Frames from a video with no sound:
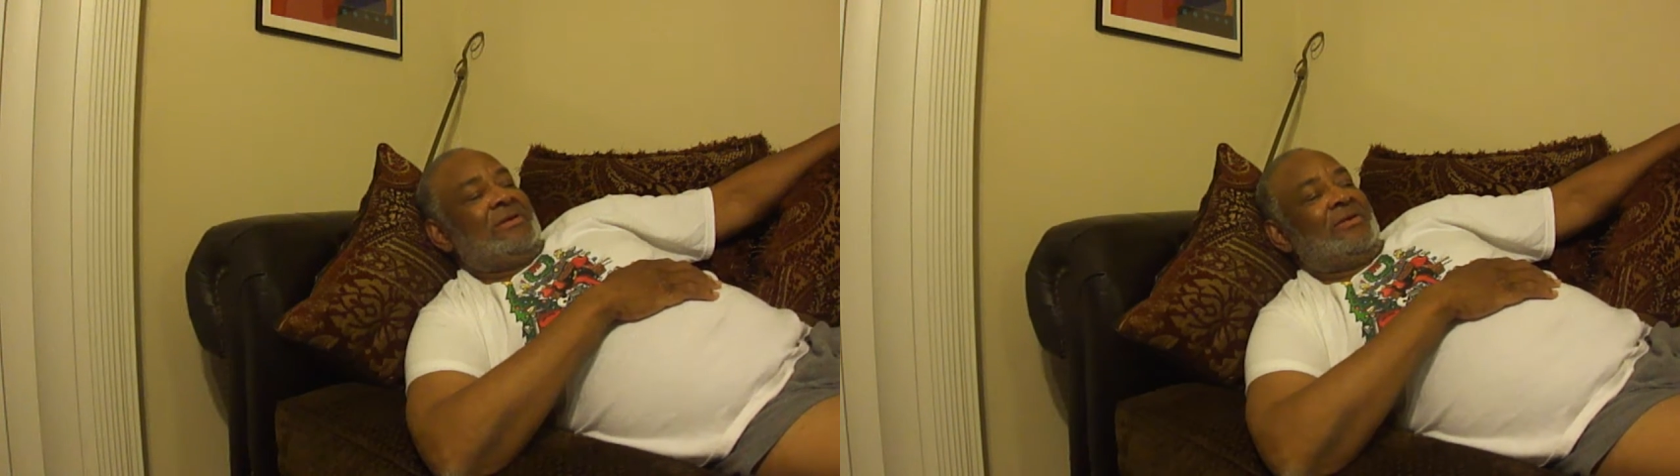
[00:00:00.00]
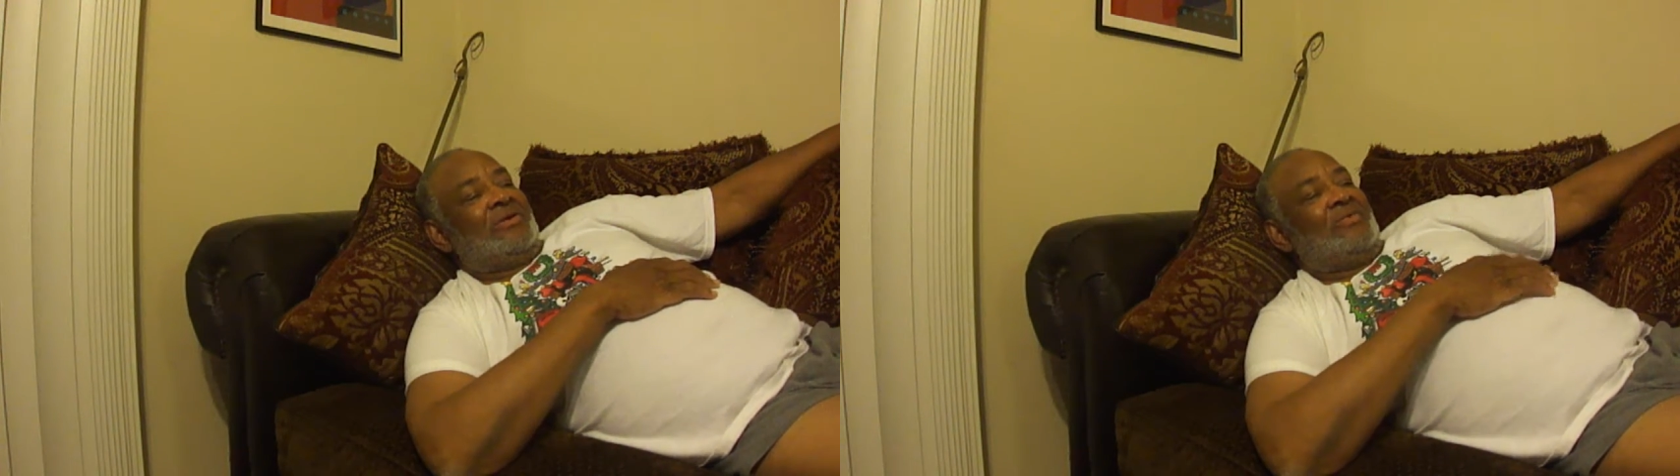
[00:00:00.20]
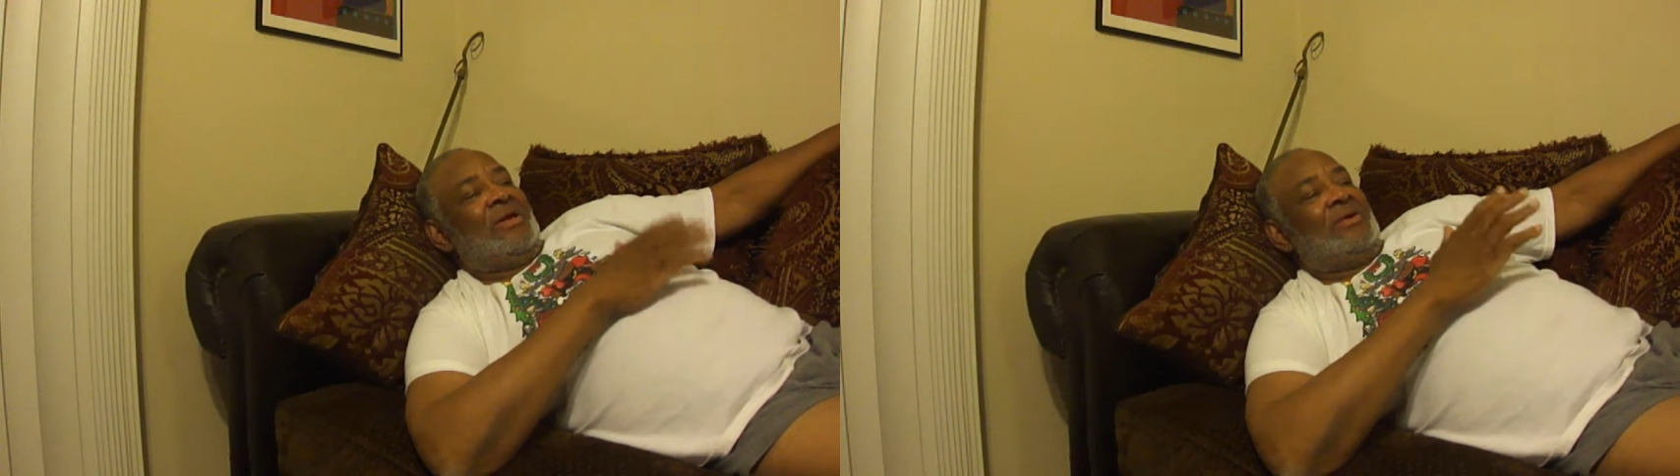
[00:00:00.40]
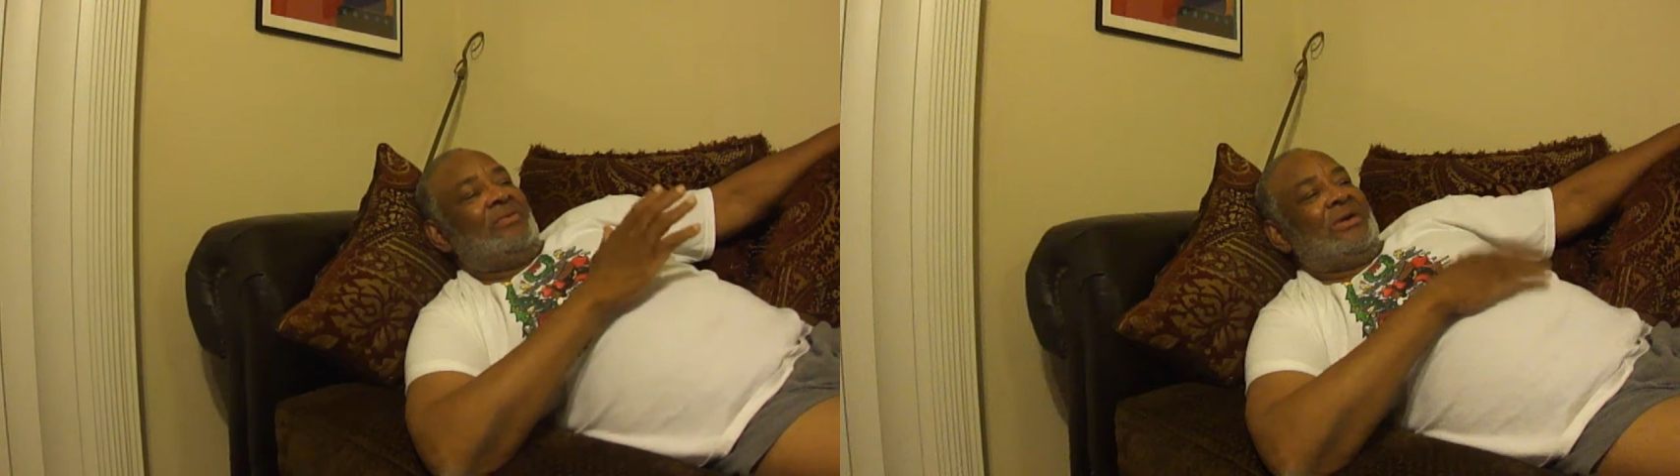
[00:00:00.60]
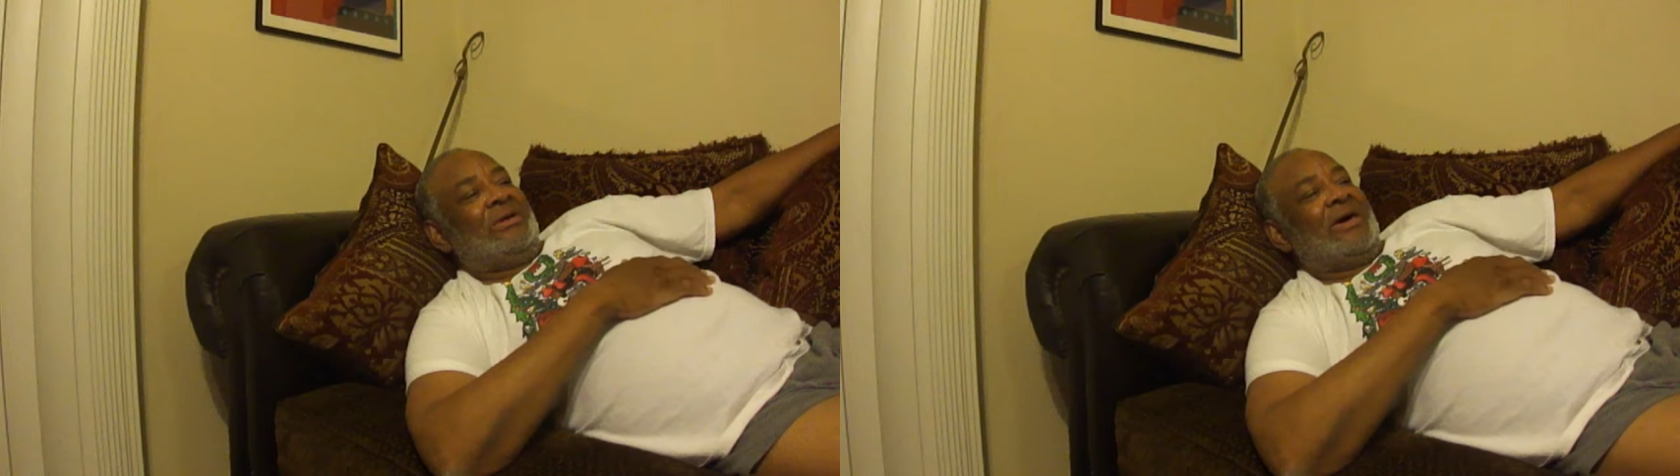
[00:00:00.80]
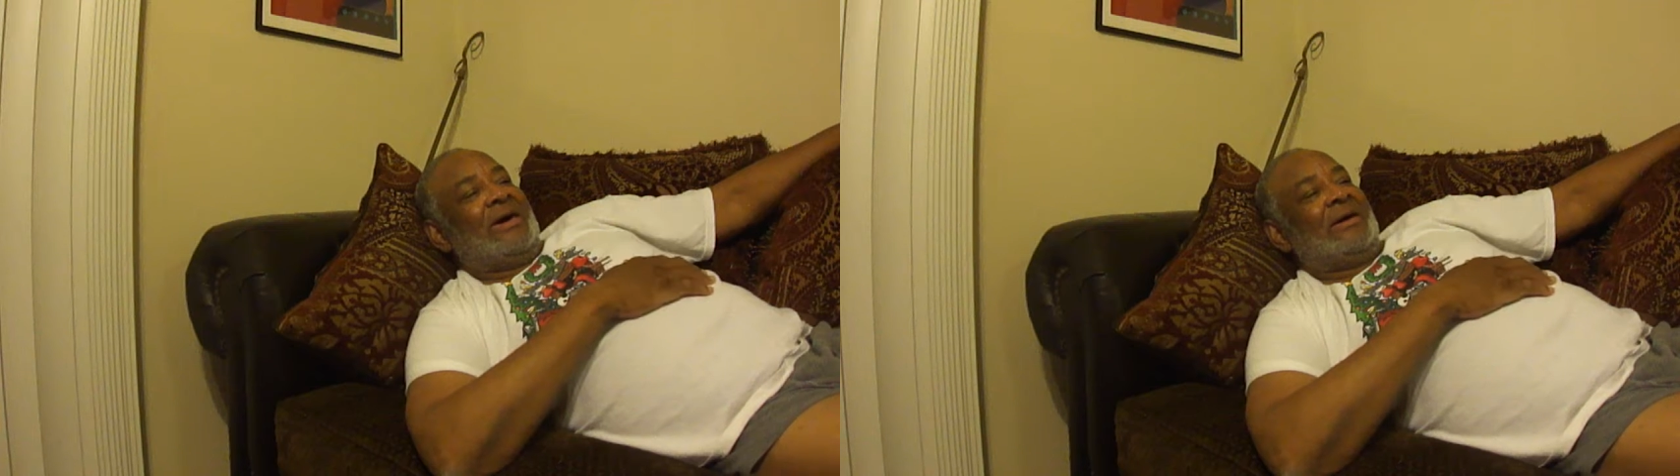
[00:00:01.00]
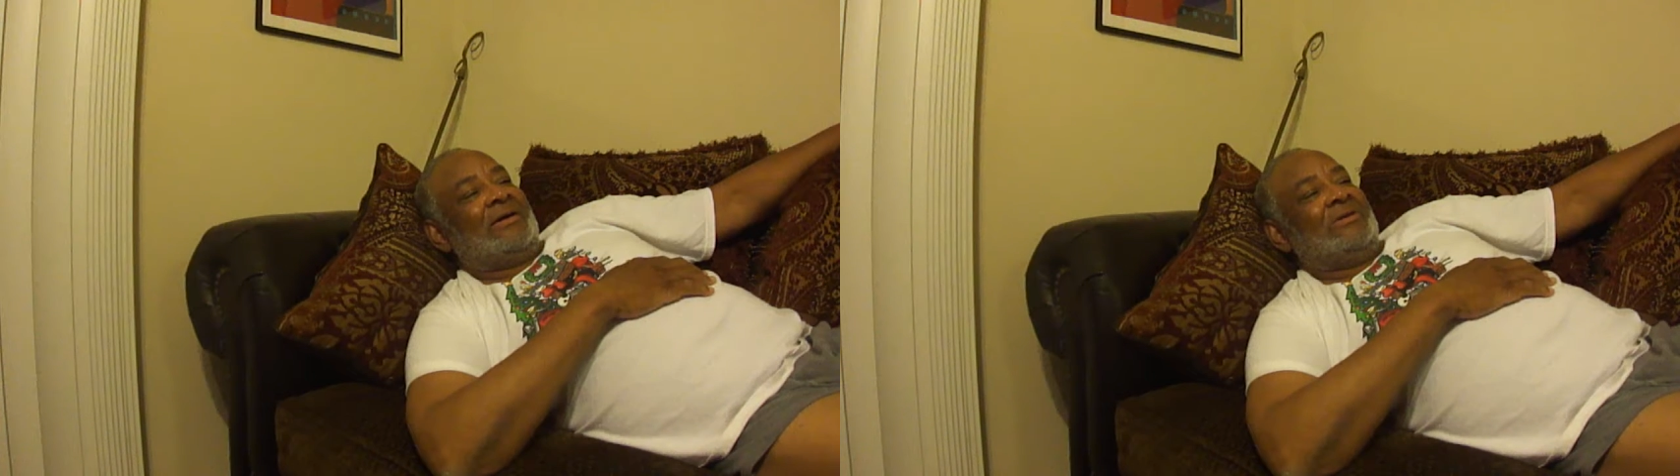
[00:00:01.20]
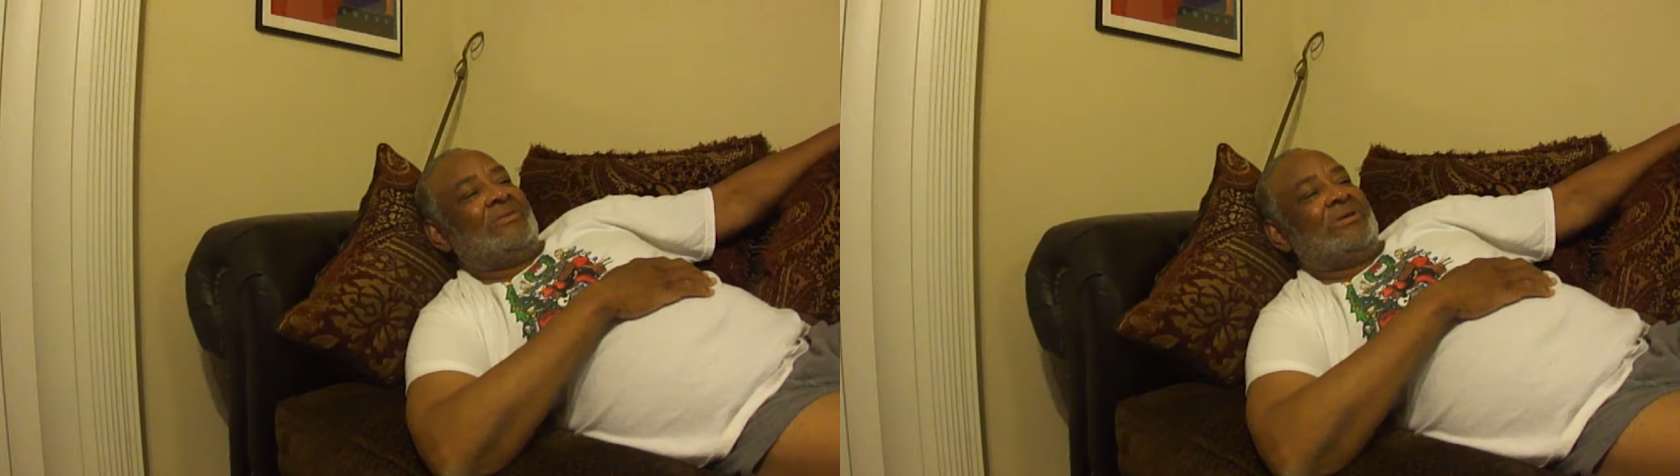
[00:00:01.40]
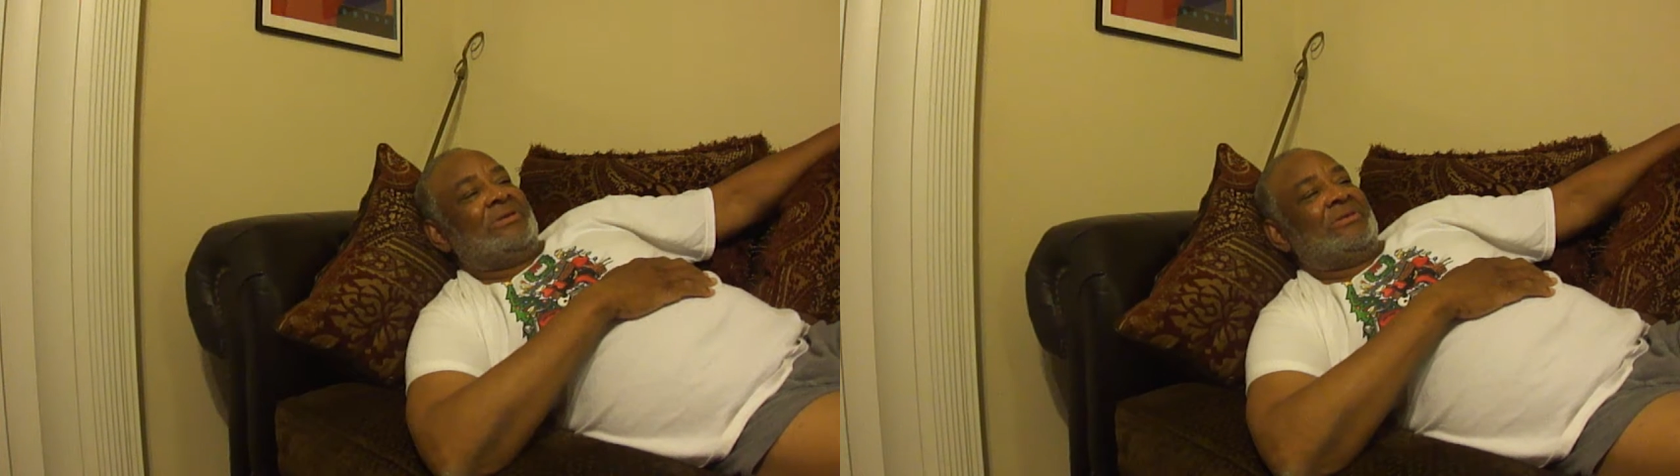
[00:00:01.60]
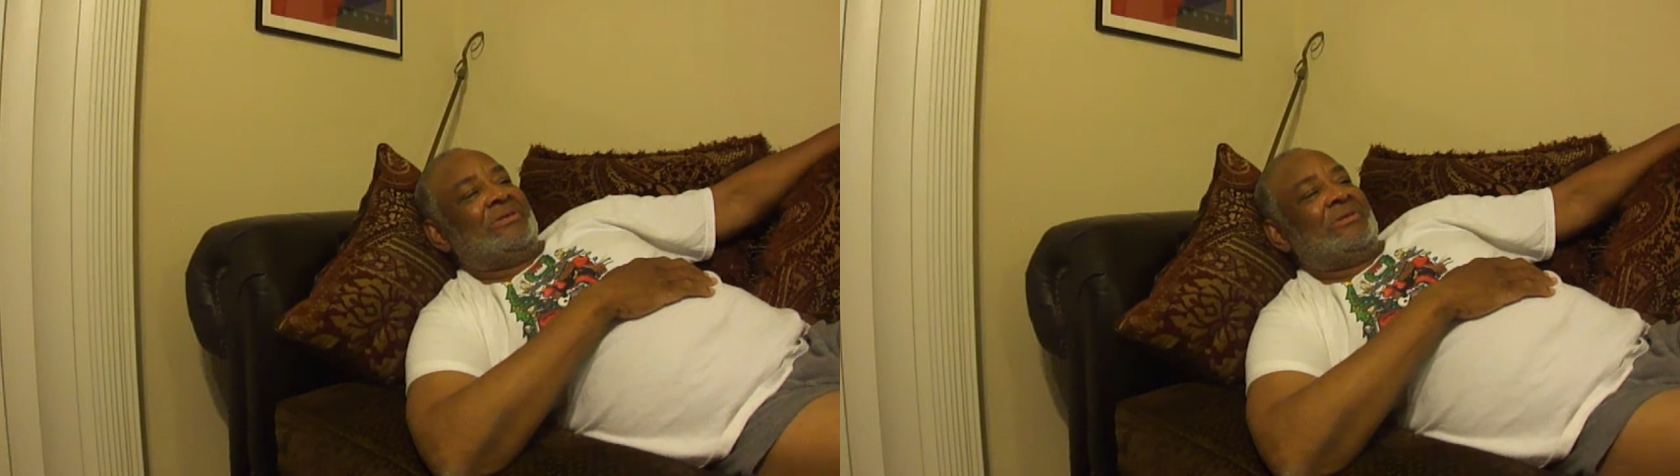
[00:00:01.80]
The swelling went down, but
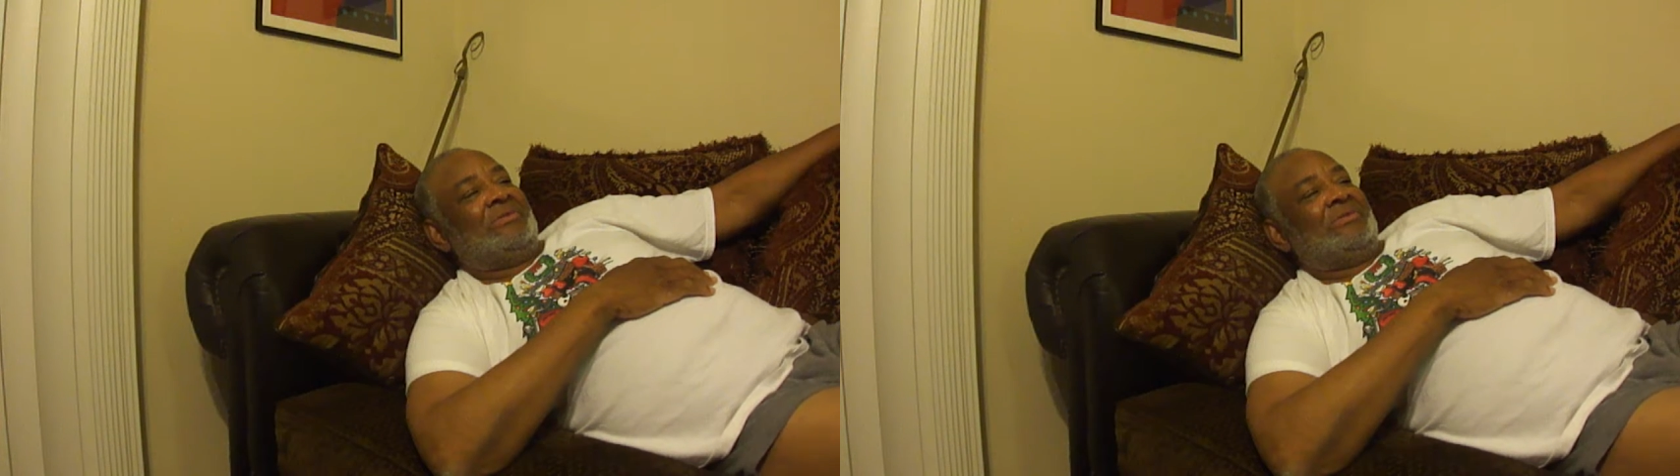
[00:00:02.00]
the